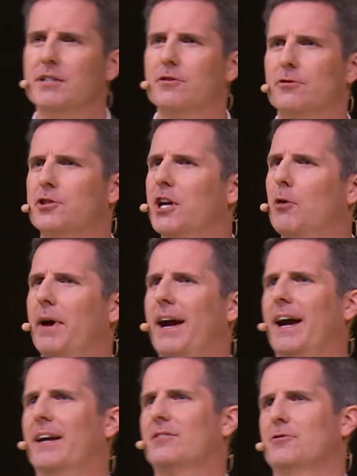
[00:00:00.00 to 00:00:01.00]
These are gel
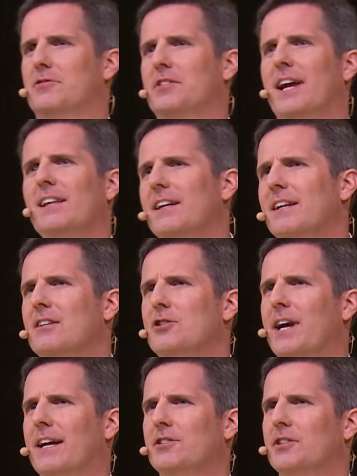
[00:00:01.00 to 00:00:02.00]
packs or saline
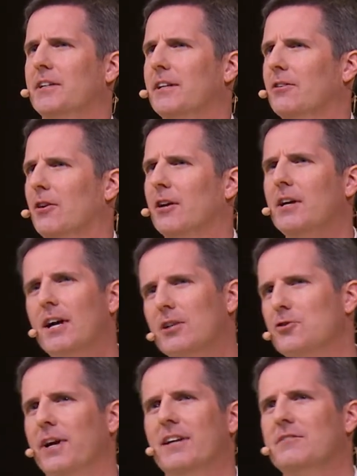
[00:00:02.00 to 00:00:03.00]
injection or
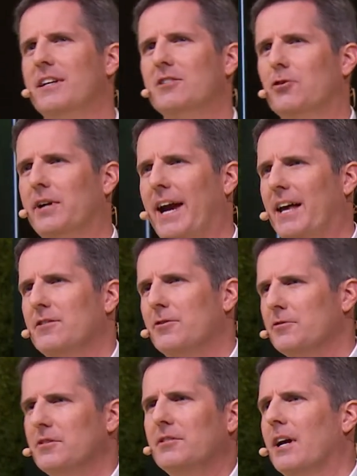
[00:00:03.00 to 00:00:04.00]
transnasal
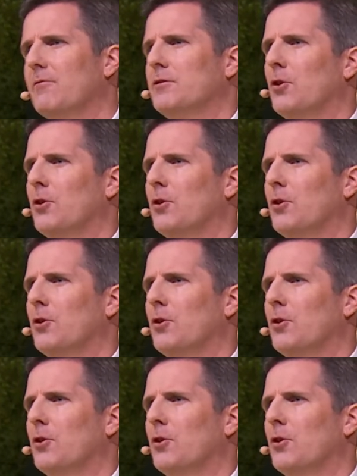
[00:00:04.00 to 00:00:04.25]
catheters and stuff.